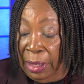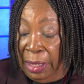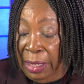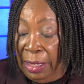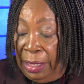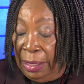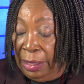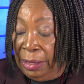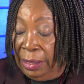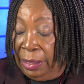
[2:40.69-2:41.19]

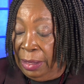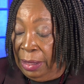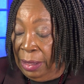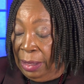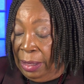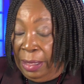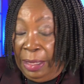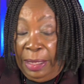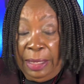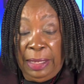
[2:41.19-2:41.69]
is
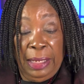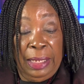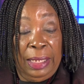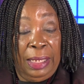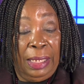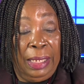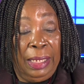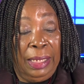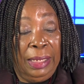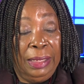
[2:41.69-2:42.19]

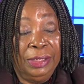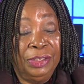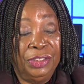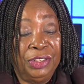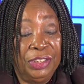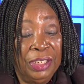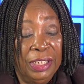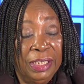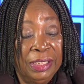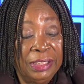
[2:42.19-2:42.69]

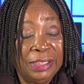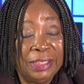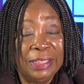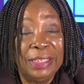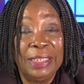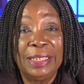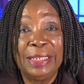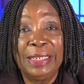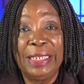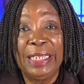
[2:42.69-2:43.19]

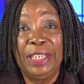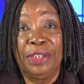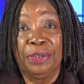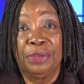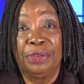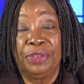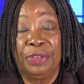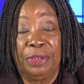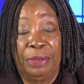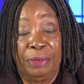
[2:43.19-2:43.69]
just
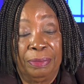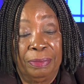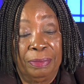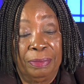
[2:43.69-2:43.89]
leaders.